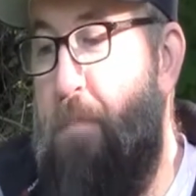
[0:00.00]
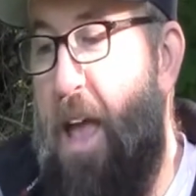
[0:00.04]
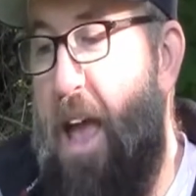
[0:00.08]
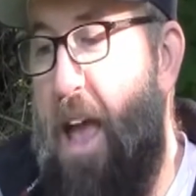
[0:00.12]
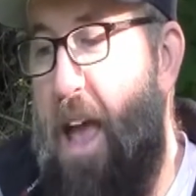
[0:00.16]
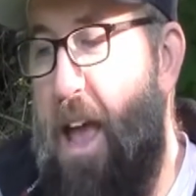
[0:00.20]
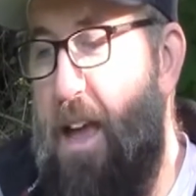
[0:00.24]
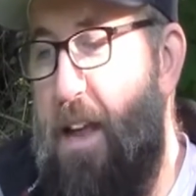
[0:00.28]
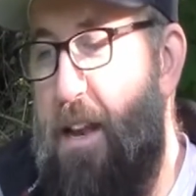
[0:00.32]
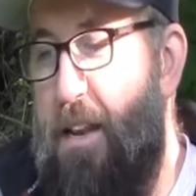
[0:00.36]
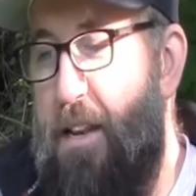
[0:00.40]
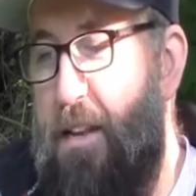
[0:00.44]

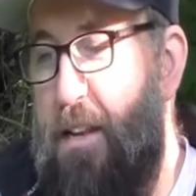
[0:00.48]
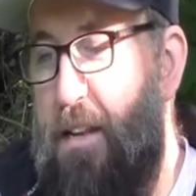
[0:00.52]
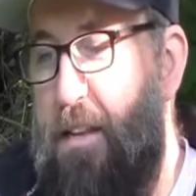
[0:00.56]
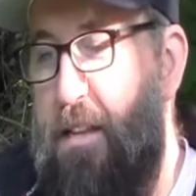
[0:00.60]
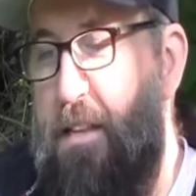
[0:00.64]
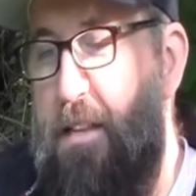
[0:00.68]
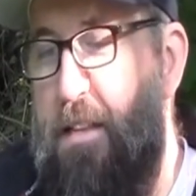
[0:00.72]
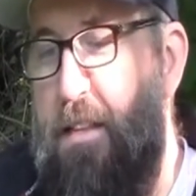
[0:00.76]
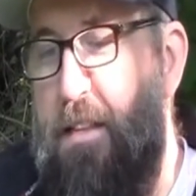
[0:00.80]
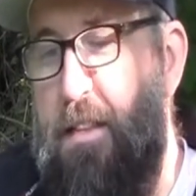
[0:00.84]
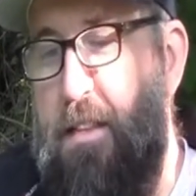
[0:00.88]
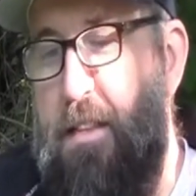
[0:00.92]
And
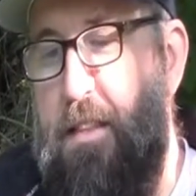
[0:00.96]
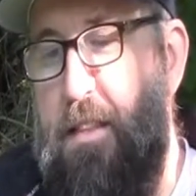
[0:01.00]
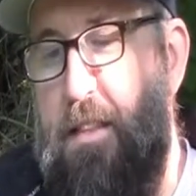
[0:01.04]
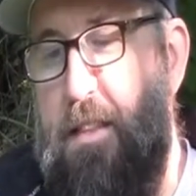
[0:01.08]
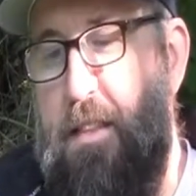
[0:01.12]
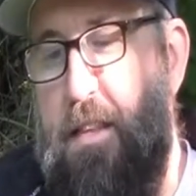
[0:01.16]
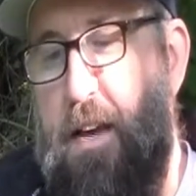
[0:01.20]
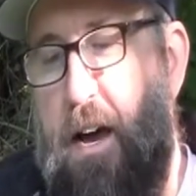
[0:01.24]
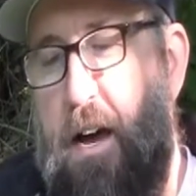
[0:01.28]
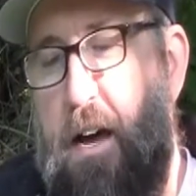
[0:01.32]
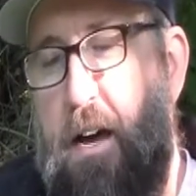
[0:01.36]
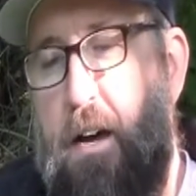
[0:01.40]

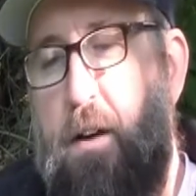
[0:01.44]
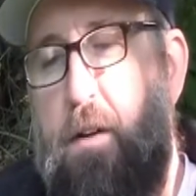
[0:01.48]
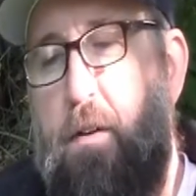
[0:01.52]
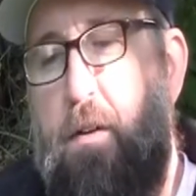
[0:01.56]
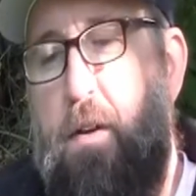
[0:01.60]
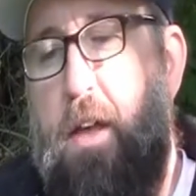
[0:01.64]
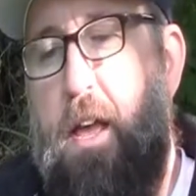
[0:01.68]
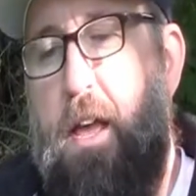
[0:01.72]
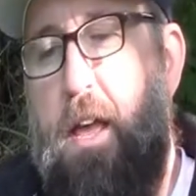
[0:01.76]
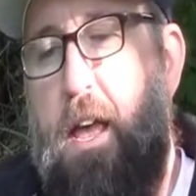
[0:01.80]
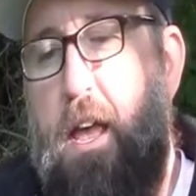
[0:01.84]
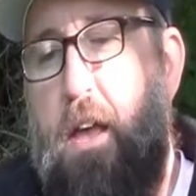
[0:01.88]

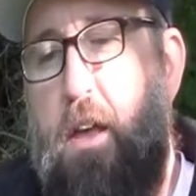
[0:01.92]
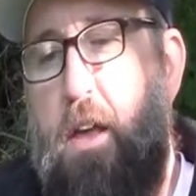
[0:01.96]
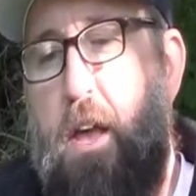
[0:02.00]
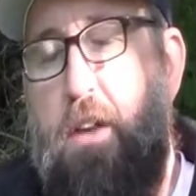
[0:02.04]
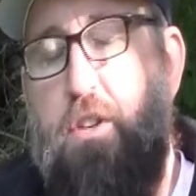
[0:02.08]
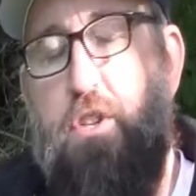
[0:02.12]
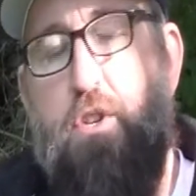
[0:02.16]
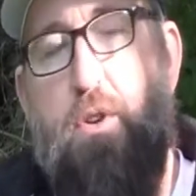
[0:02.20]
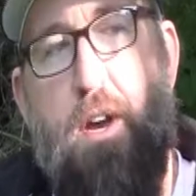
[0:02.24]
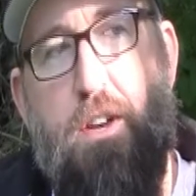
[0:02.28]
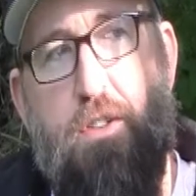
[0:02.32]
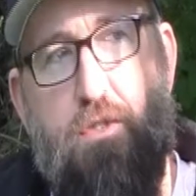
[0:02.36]

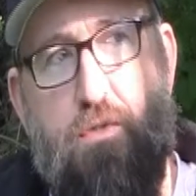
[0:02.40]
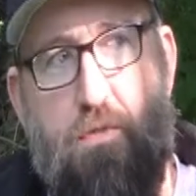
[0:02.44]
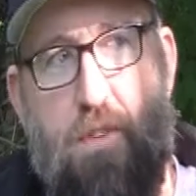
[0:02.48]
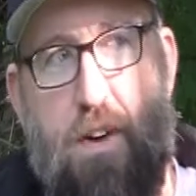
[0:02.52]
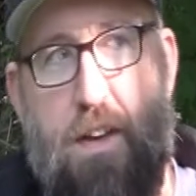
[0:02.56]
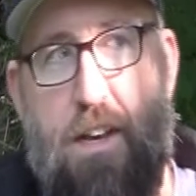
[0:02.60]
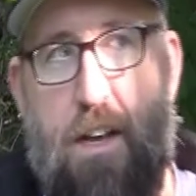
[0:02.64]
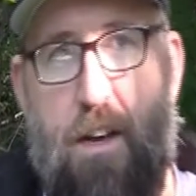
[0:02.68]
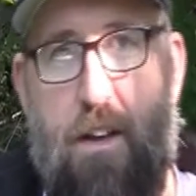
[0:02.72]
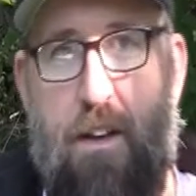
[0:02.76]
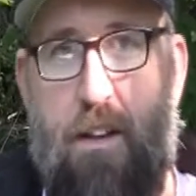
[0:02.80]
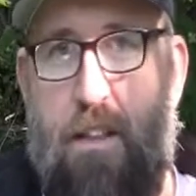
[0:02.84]
as you guys will
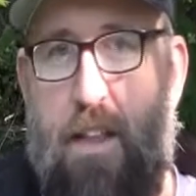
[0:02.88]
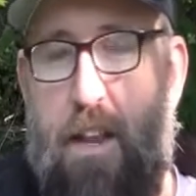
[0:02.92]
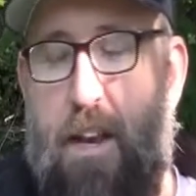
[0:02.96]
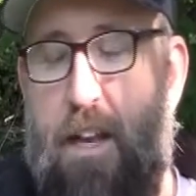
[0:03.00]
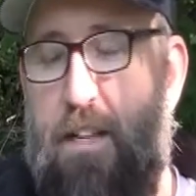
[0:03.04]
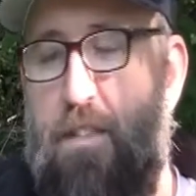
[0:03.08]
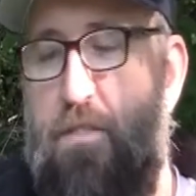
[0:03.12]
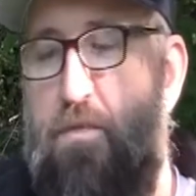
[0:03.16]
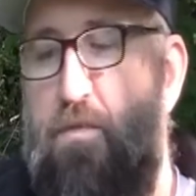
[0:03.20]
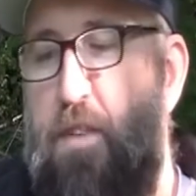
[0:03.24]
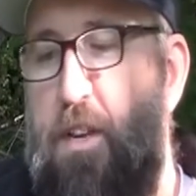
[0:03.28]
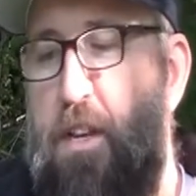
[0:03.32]
find out in the
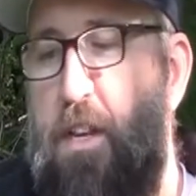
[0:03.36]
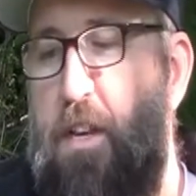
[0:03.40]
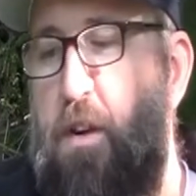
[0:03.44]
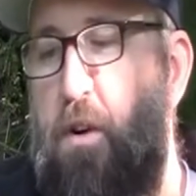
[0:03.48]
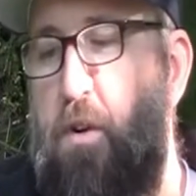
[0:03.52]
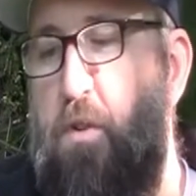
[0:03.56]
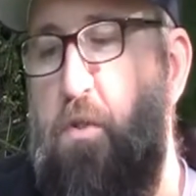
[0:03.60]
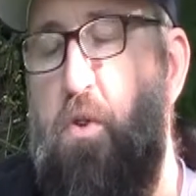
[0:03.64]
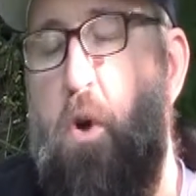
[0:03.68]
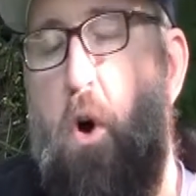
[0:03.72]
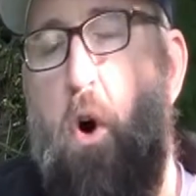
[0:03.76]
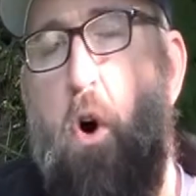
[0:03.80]
next
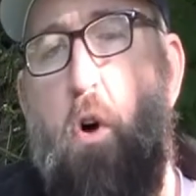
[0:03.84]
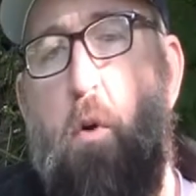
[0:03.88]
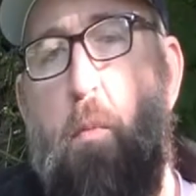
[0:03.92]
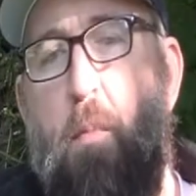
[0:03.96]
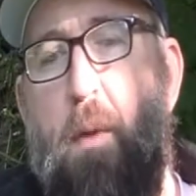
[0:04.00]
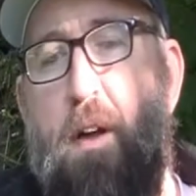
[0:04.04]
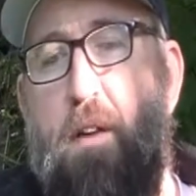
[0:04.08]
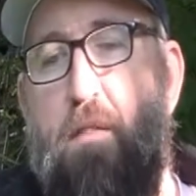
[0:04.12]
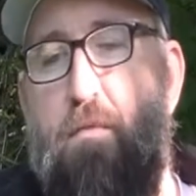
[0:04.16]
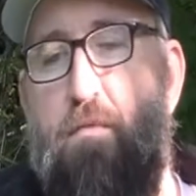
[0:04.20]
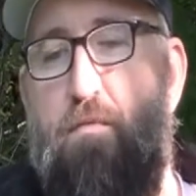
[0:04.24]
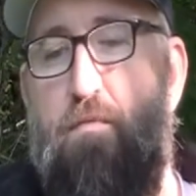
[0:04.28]
videos, all
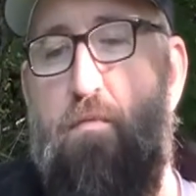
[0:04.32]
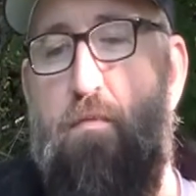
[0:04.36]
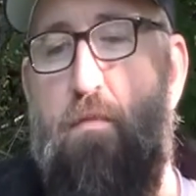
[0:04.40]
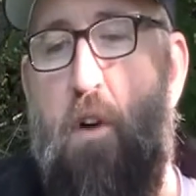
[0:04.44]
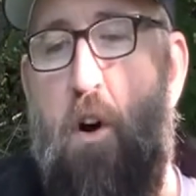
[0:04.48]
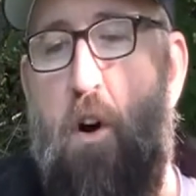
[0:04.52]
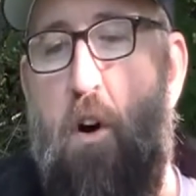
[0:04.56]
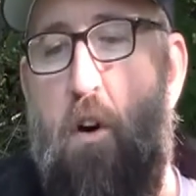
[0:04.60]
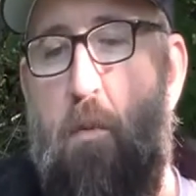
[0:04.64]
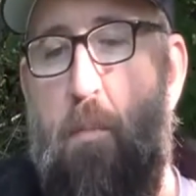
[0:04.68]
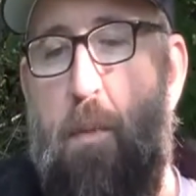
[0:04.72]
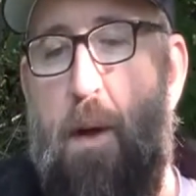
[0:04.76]

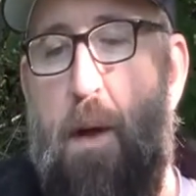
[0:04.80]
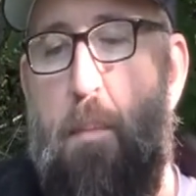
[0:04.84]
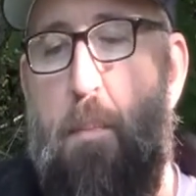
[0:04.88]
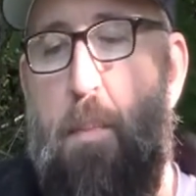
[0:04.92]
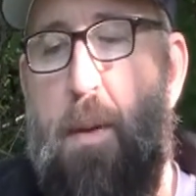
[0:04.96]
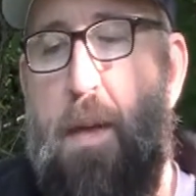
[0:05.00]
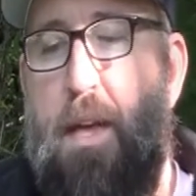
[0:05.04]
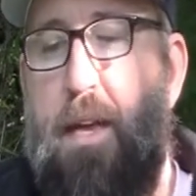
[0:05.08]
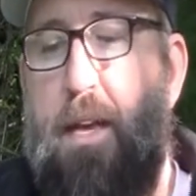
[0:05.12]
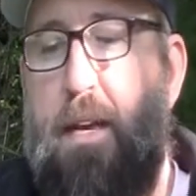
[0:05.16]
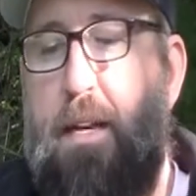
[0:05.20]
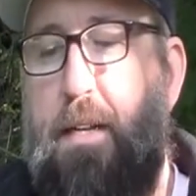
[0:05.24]
my
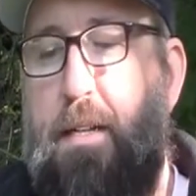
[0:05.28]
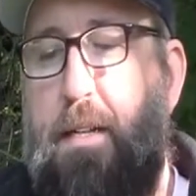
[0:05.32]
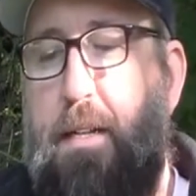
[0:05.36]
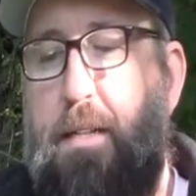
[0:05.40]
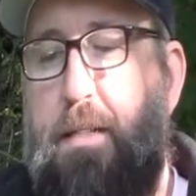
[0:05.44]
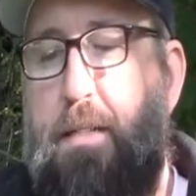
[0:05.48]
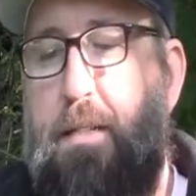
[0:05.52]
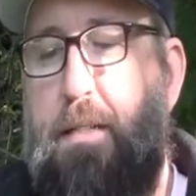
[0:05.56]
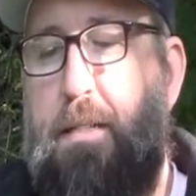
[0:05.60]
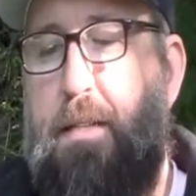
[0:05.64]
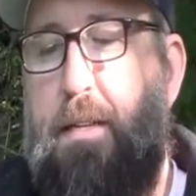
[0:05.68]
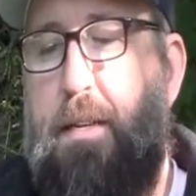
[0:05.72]
picks
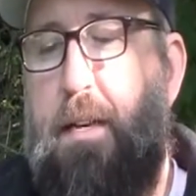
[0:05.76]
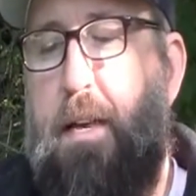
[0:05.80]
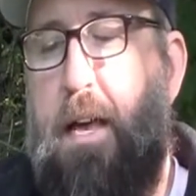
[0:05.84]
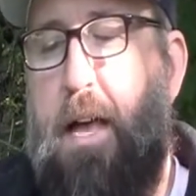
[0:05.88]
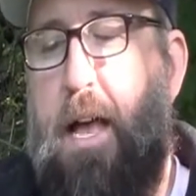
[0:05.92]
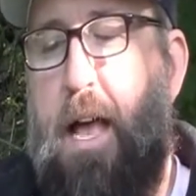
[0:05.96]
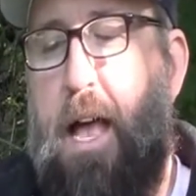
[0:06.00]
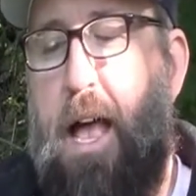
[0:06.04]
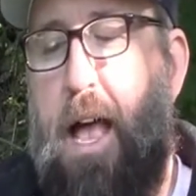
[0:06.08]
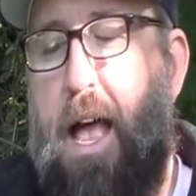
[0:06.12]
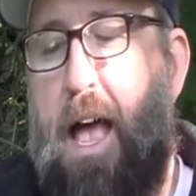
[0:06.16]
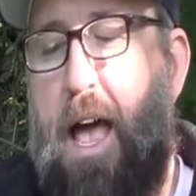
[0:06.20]

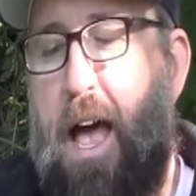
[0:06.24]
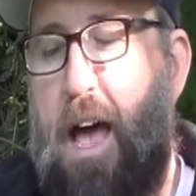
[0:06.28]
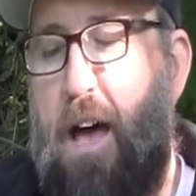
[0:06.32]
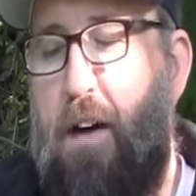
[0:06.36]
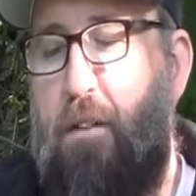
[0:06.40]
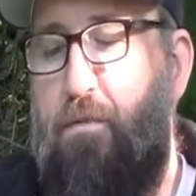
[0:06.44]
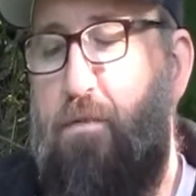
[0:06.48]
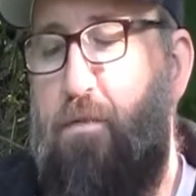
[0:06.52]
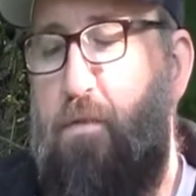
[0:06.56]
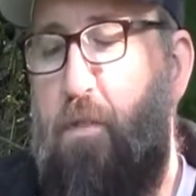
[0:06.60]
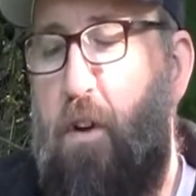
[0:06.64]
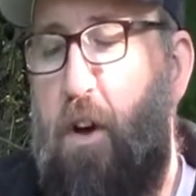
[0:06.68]

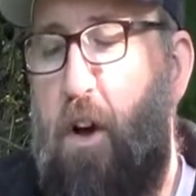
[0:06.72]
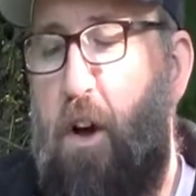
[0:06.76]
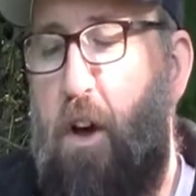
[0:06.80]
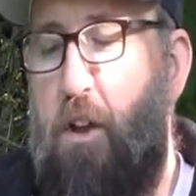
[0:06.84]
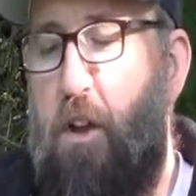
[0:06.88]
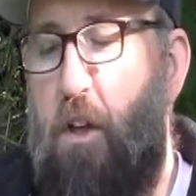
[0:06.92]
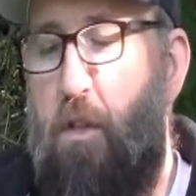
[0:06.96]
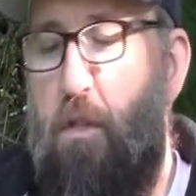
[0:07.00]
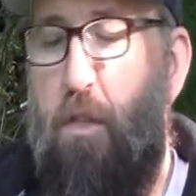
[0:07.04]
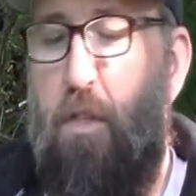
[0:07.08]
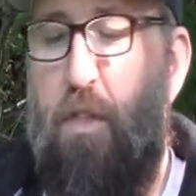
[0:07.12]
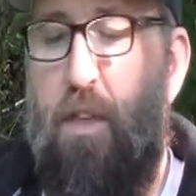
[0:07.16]
have
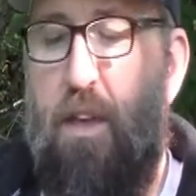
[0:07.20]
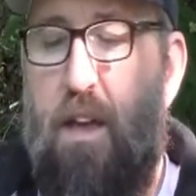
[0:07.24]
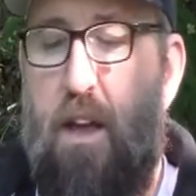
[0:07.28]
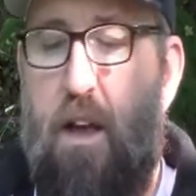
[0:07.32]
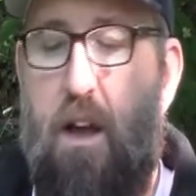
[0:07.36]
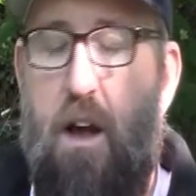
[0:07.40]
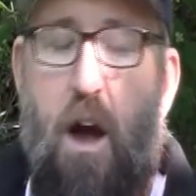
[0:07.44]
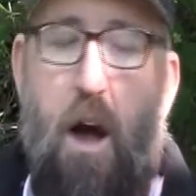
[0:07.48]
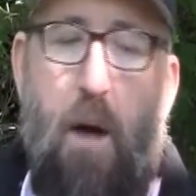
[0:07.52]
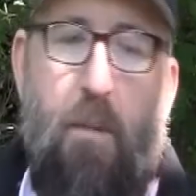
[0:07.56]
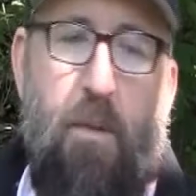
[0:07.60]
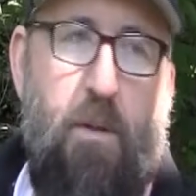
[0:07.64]
another thing in
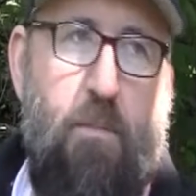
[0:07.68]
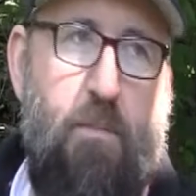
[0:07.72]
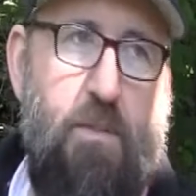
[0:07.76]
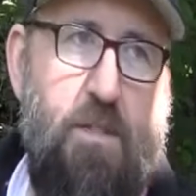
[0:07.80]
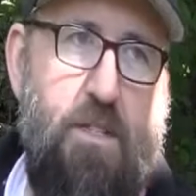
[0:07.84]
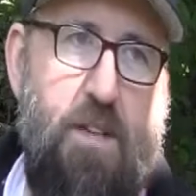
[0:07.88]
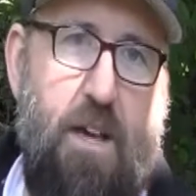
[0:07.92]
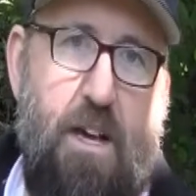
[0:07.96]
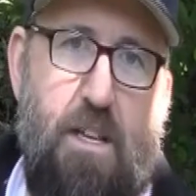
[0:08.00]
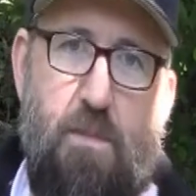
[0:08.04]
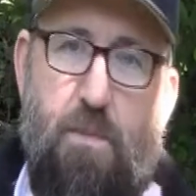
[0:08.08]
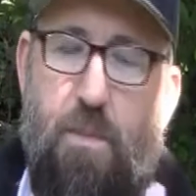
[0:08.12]
common
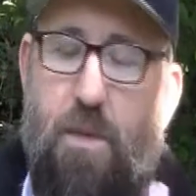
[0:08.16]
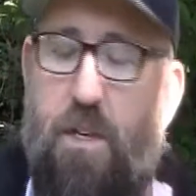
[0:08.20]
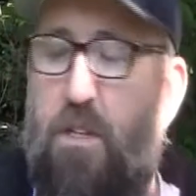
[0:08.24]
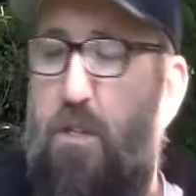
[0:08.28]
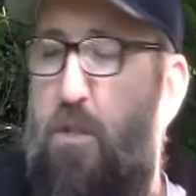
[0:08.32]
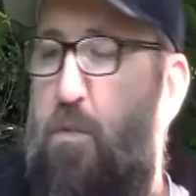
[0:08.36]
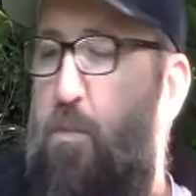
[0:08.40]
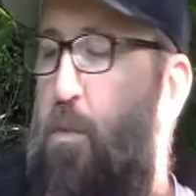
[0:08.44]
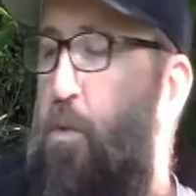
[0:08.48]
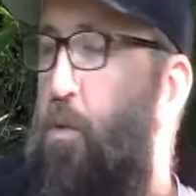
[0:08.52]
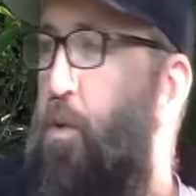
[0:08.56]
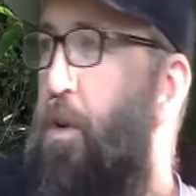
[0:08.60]
besides being
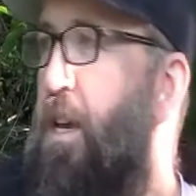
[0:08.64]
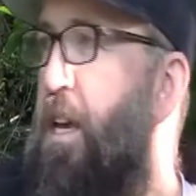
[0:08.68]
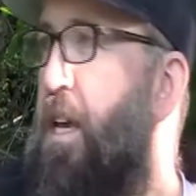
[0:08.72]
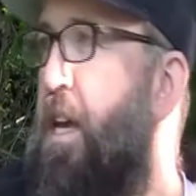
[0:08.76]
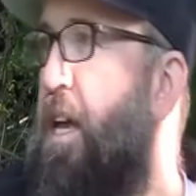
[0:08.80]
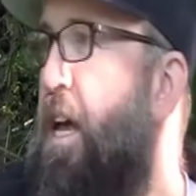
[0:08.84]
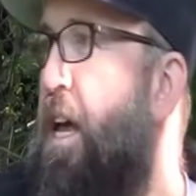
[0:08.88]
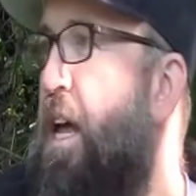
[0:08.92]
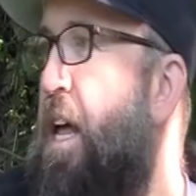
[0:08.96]
spooky.